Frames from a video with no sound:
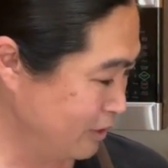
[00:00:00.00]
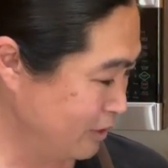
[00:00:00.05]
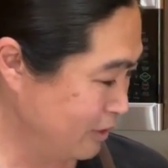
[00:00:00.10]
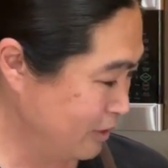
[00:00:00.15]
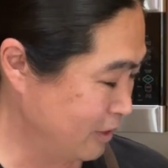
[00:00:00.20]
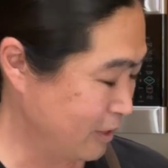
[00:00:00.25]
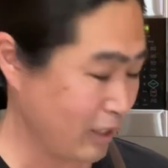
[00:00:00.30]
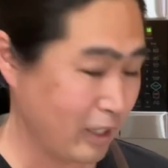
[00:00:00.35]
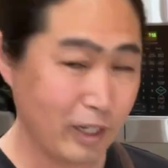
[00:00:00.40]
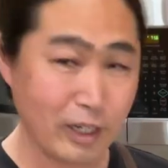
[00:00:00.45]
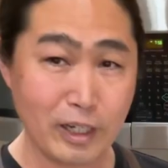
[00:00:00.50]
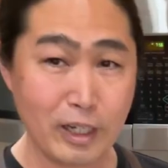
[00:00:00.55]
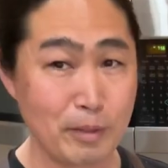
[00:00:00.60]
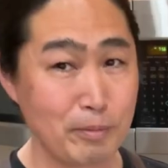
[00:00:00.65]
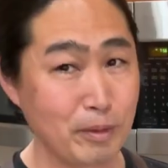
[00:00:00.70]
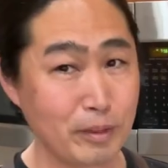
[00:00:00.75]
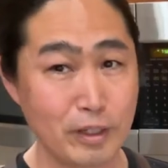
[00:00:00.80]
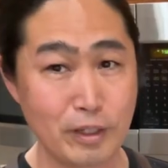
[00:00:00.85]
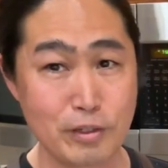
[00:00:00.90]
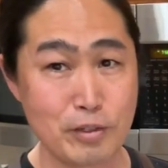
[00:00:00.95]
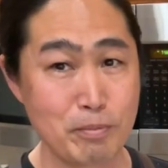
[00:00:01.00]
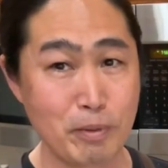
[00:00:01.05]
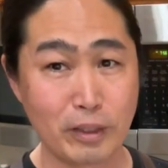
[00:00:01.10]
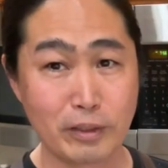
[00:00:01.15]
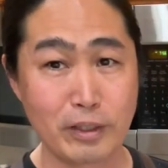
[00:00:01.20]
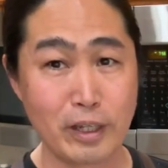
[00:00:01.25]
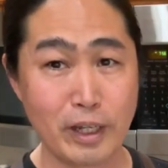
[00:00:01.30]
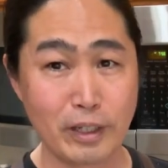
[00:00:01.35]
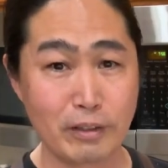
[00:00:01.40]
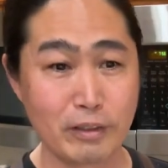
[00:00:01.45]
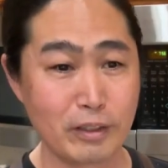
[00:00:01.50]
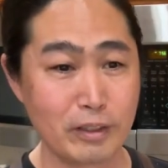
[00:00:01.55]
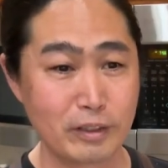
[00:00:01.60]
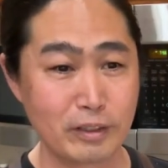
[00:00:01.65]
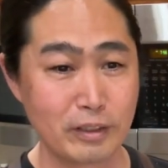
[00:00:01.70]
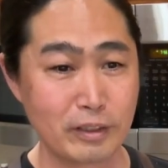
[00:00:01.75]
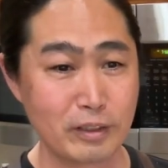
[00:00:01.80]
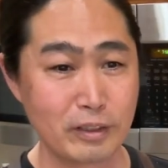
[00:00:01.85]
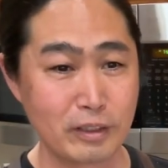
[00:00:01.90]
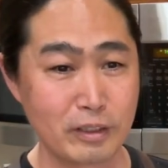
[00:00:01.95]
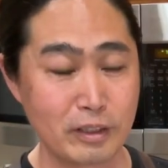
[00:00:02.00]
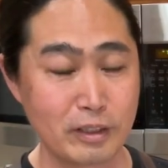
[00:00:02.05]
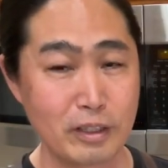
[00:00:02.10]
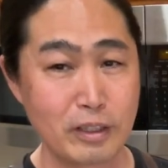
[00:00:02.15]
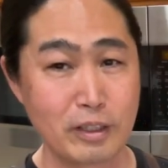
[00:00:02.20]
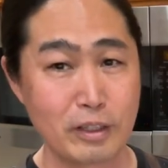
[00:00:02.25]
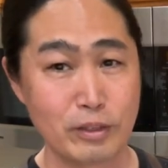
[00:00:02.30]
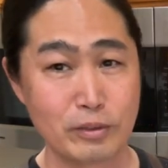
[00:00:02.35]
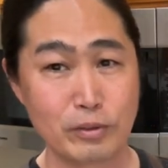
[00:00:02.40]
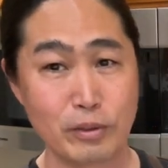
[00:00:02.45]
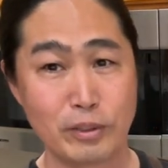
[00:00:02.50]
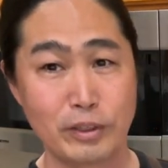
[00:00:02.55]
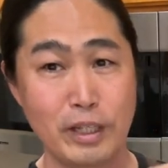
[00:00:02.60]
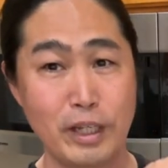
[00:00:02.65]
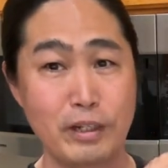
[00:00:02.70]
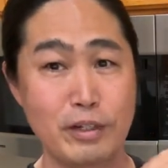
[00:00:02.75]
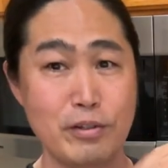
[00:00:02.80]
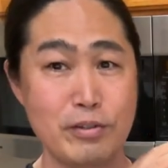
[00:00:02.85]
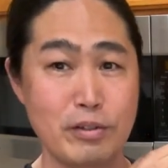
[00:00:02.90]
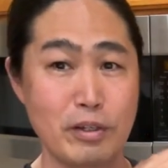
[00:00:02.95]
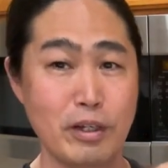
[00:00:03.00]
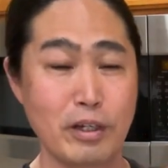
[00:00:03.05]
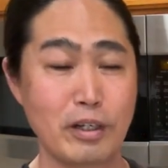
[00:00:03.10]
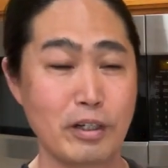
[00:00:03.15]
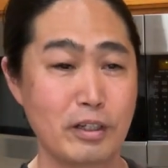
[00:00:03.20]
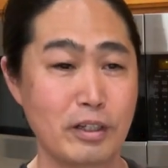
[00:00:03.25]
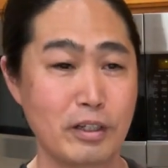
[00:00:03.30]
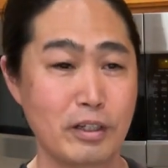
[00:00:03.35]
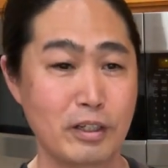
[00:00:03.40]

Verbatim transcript: Yeah, I mean that's spectacular. So there is a,